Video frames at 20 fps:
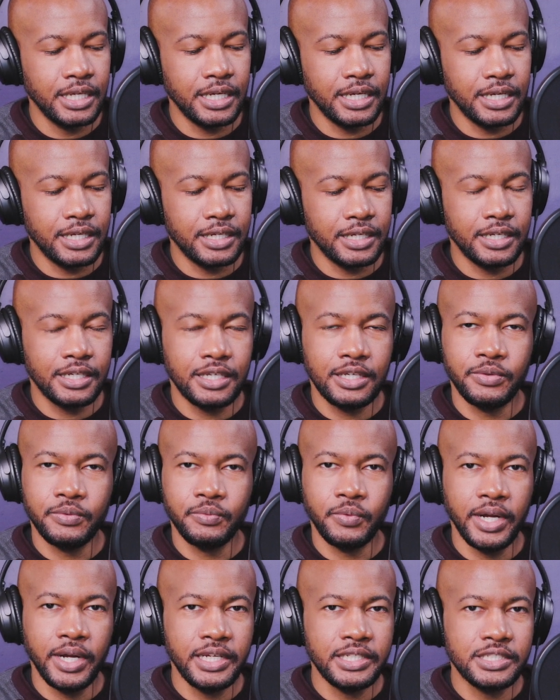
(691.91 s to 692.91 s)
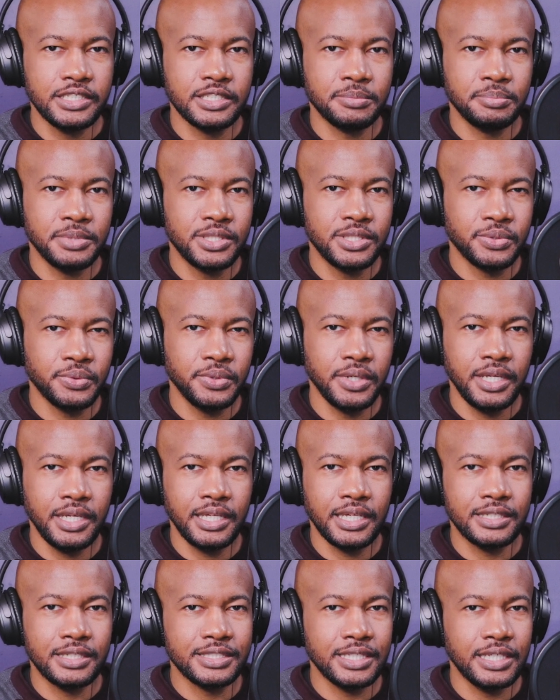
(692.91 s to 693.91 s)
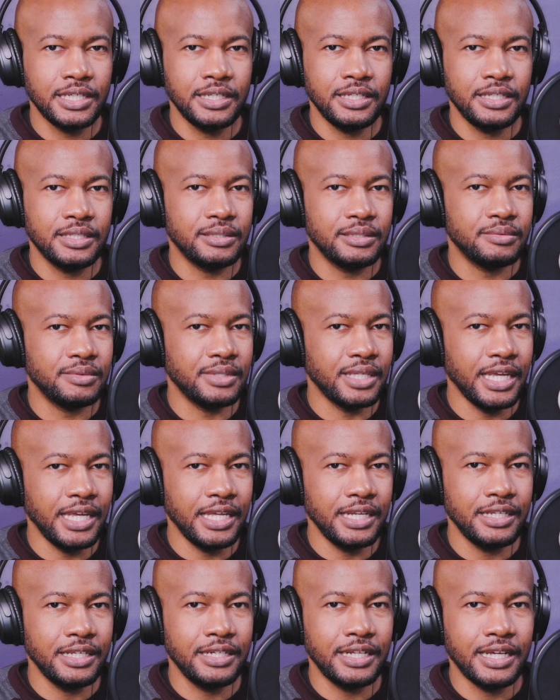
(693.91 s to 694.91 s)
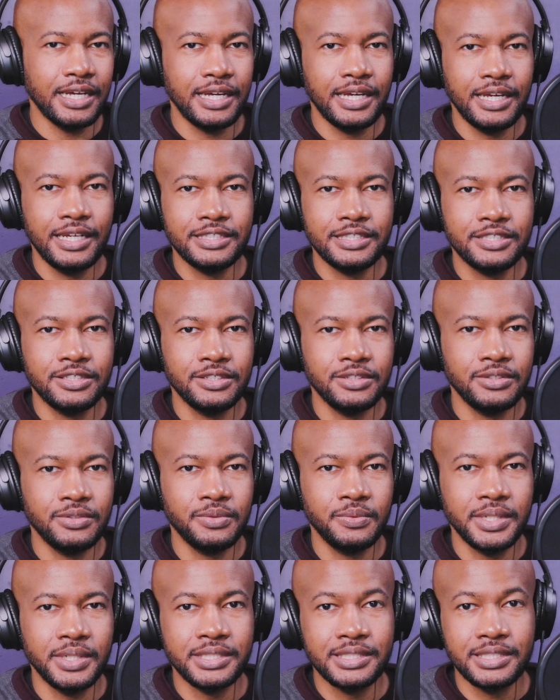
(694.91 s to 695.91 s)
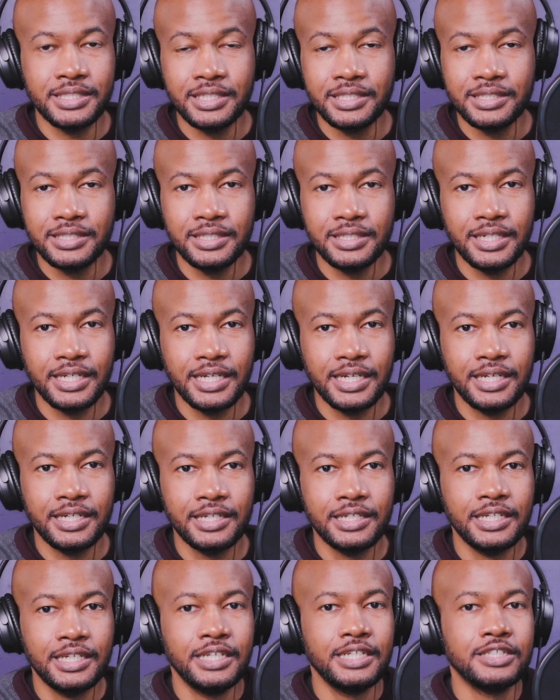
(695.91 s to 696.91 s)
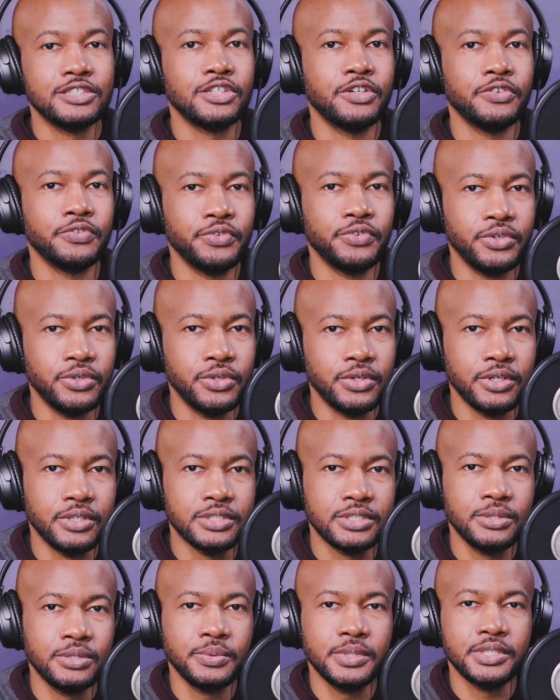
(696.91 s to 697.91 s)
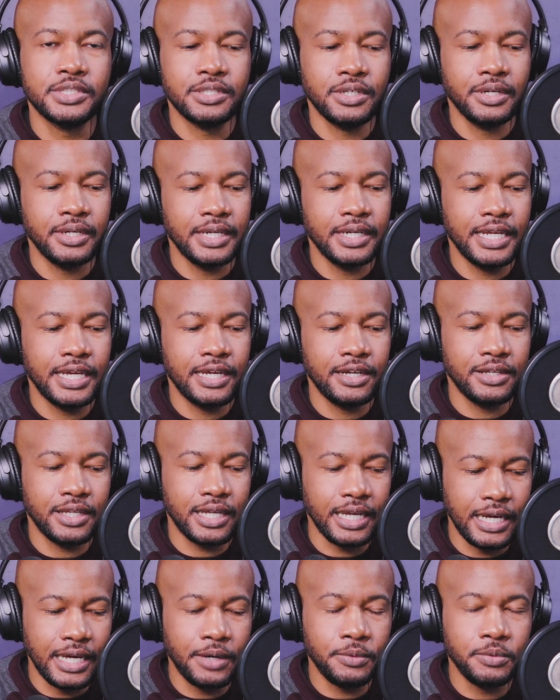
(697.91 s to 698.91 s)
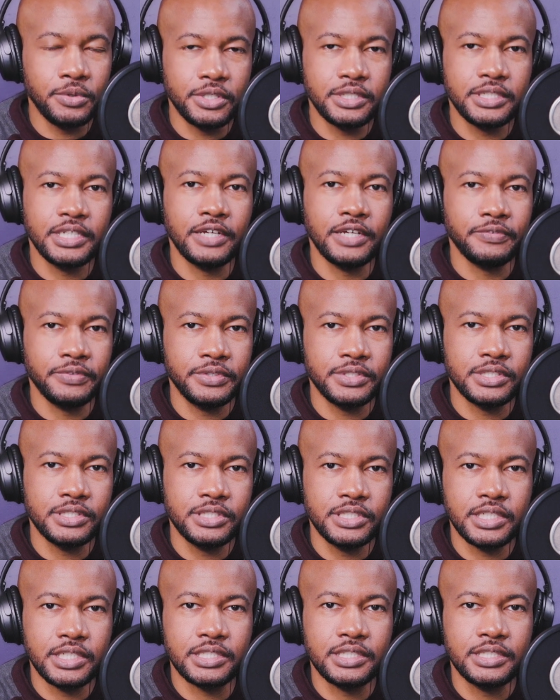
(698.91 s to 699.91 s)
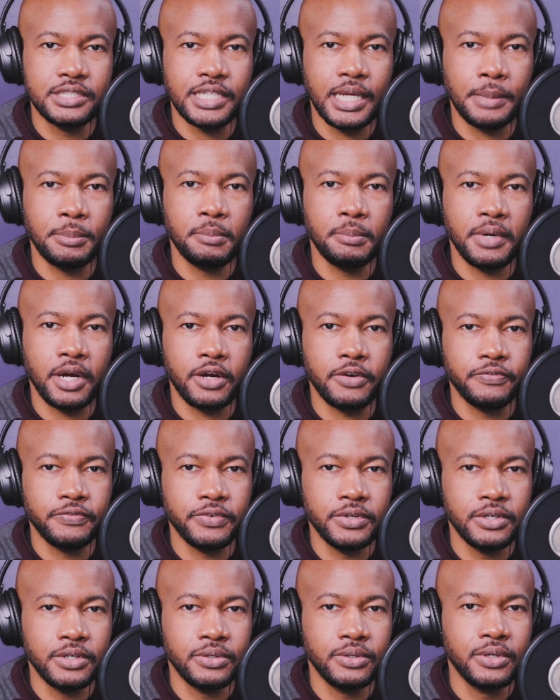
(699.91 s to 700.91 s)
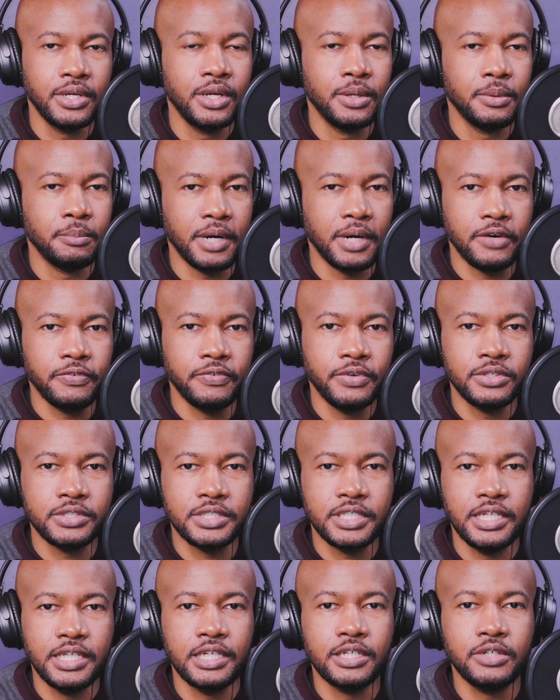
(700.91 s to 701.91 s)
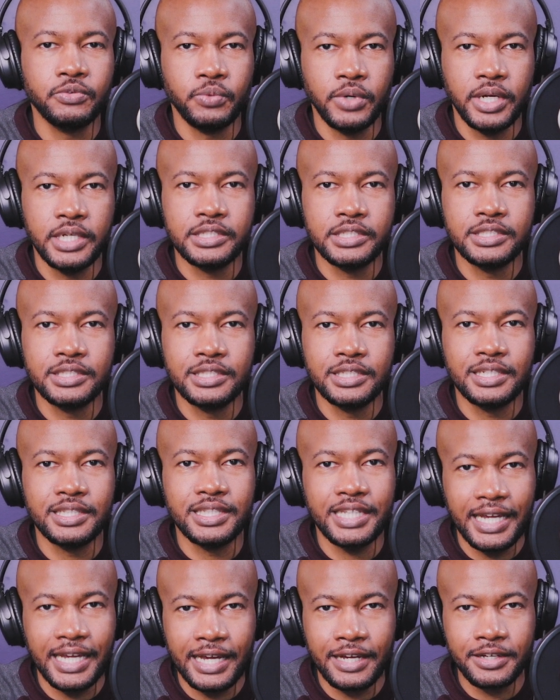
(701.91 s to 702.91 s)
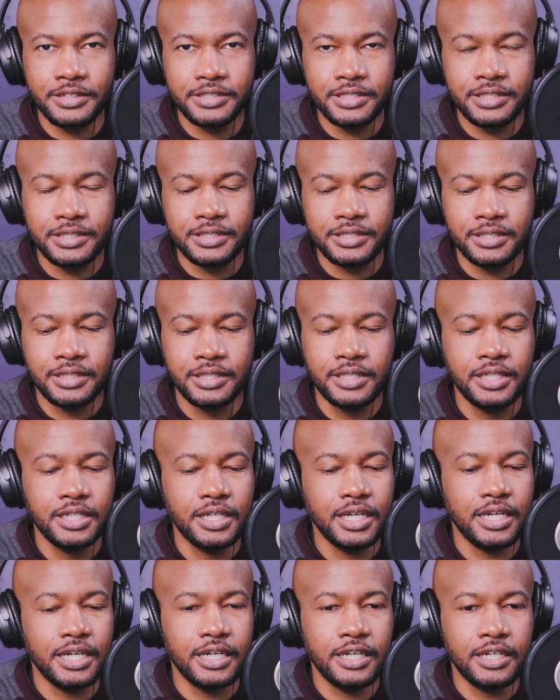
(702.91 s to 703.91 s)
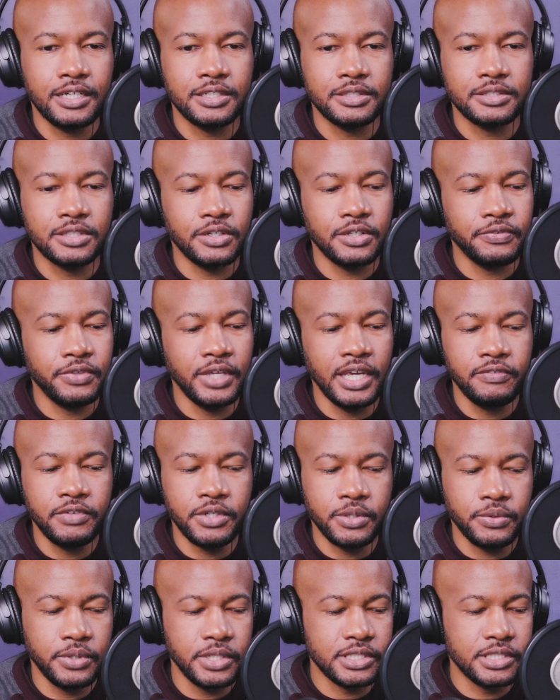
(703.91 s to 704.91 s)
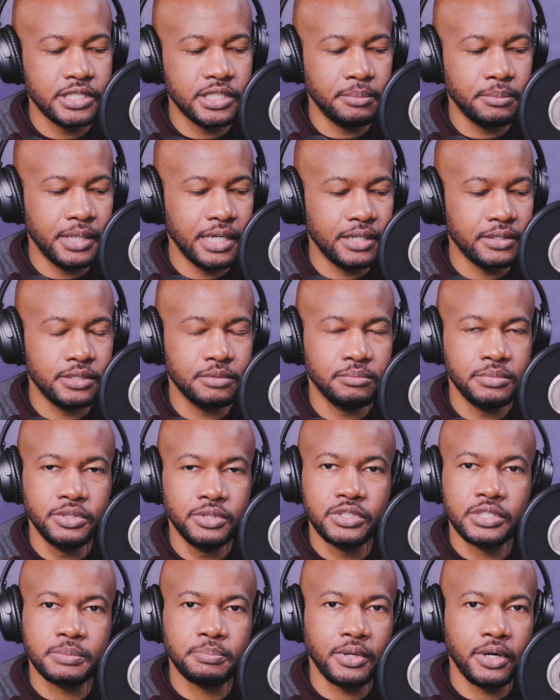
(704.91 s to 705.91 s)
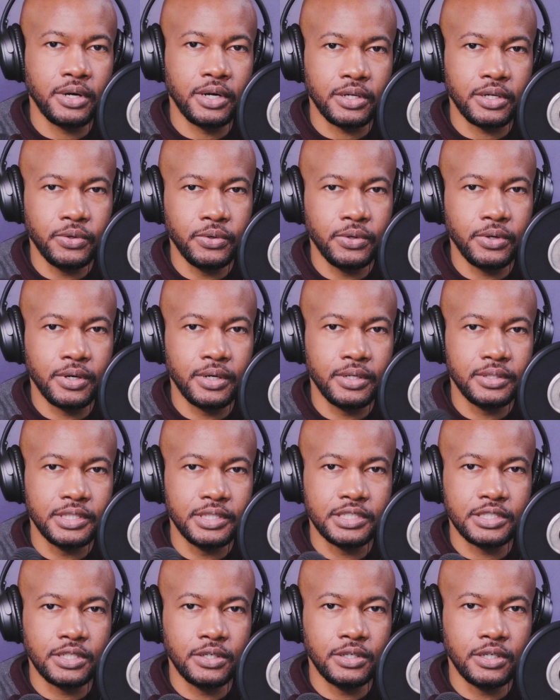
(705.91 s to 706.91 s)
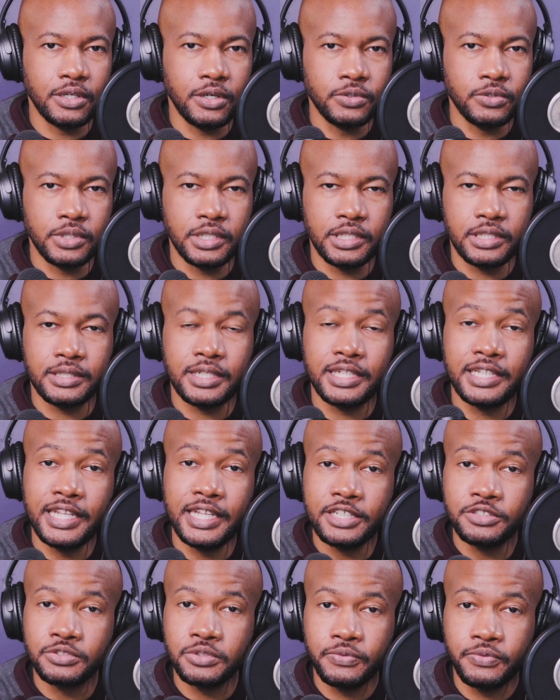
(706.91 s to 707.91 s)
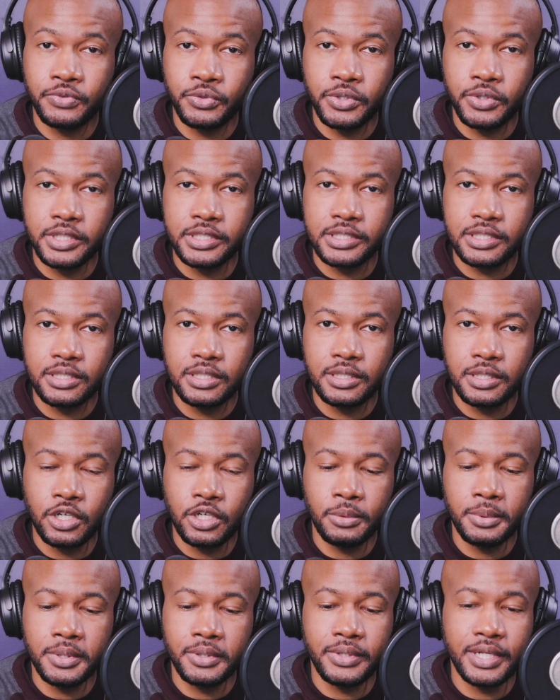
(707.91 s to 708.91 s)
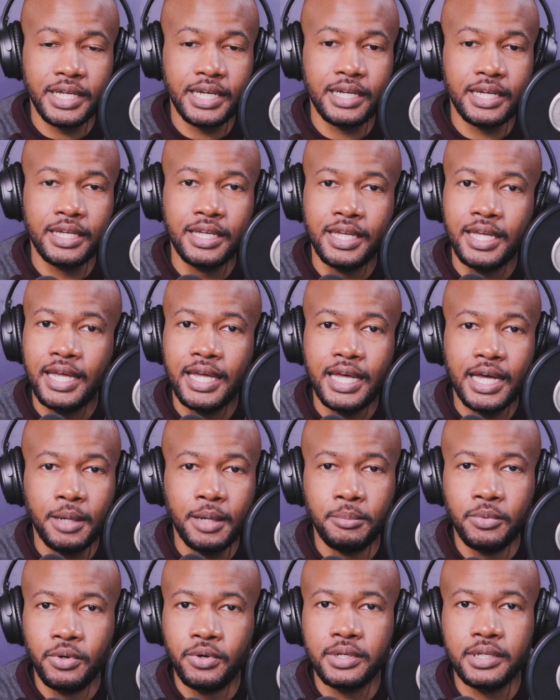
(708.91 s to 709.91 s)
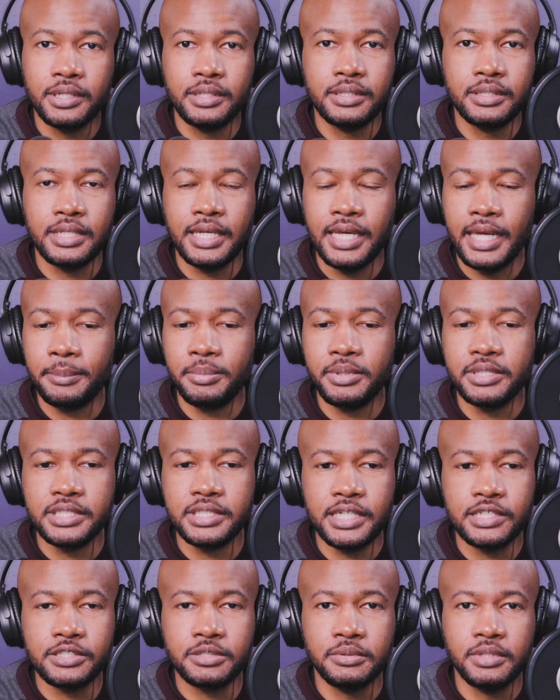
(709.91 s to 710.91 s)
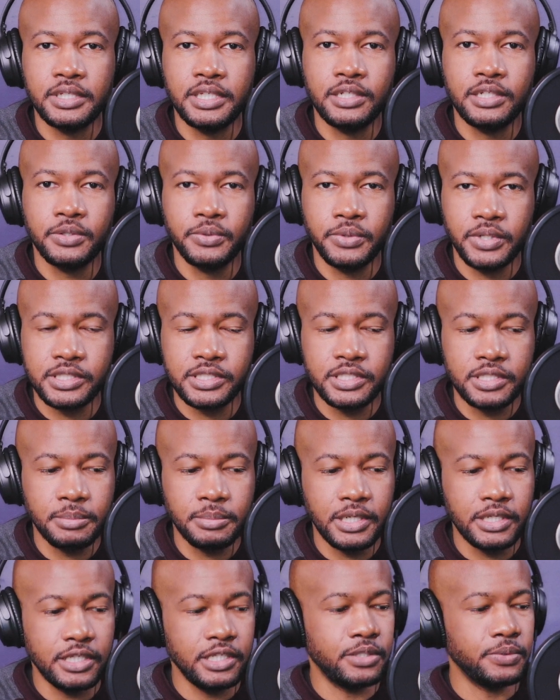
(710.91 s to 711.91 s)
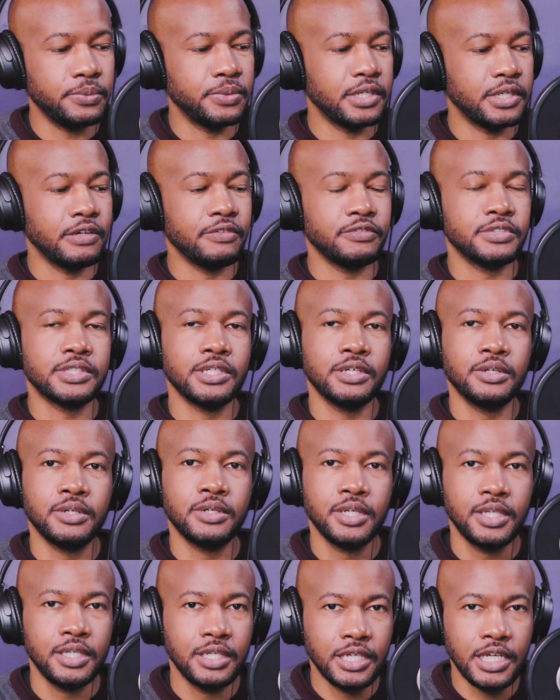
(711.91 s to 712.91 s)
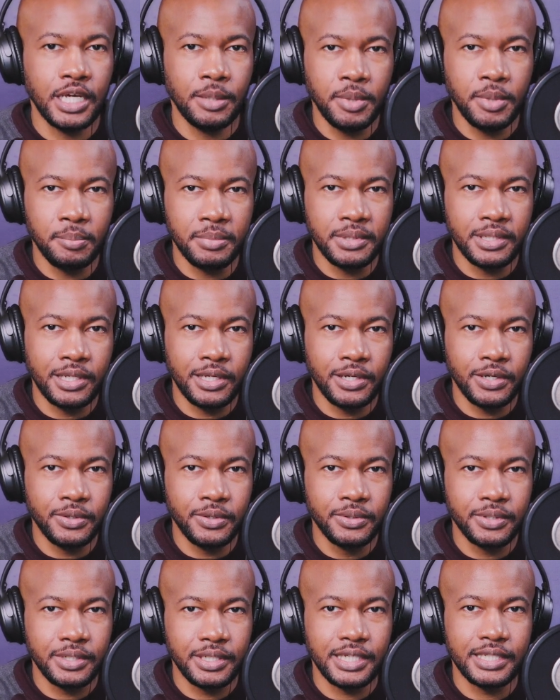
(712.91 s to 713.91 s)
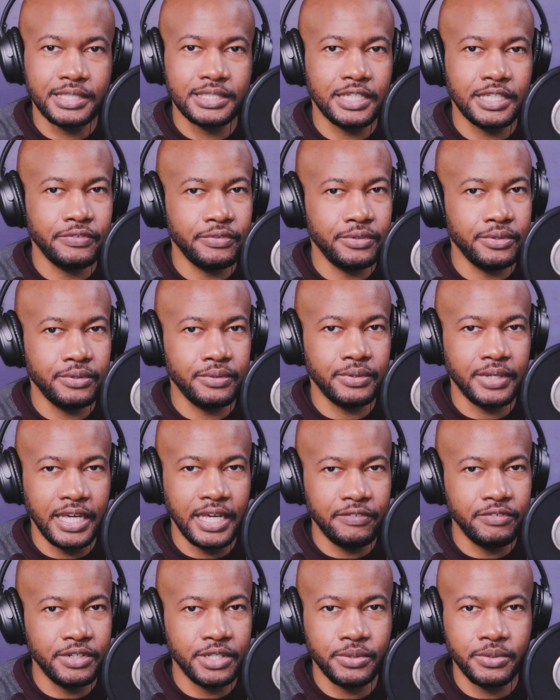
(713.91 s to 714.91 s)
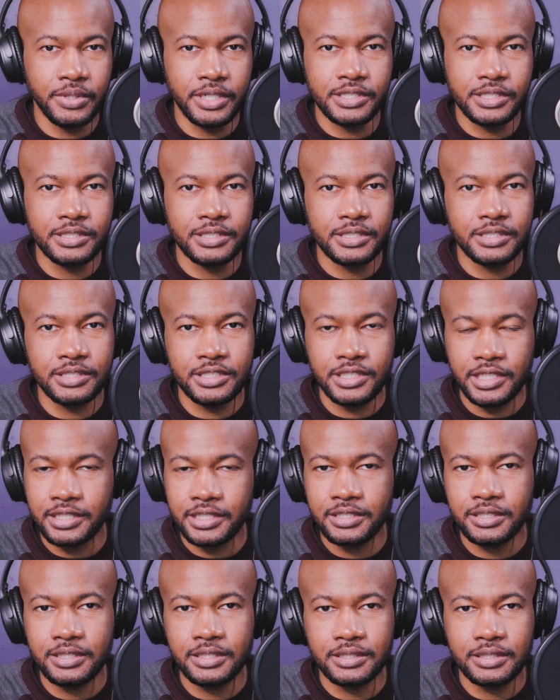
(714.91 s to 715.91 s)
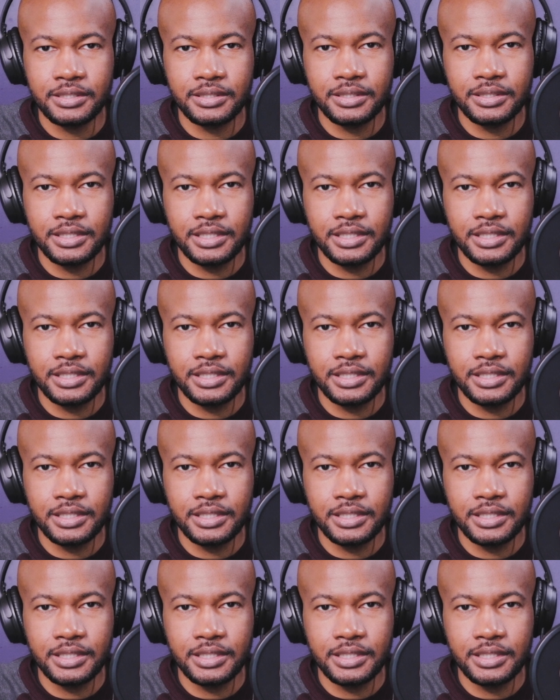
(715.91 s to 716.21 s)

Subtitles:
It ranges between, I say, 89 to 169. So for someone starting out, I would definitely suggest this type of microphone. Microphones can range into the thousands. So if you have any questions about the Blue Spark or this Electro Voice Cobalt 9, I'm more than happy to answer any questions about either one of them. So comment below, and I say if you have any questions, suggestions,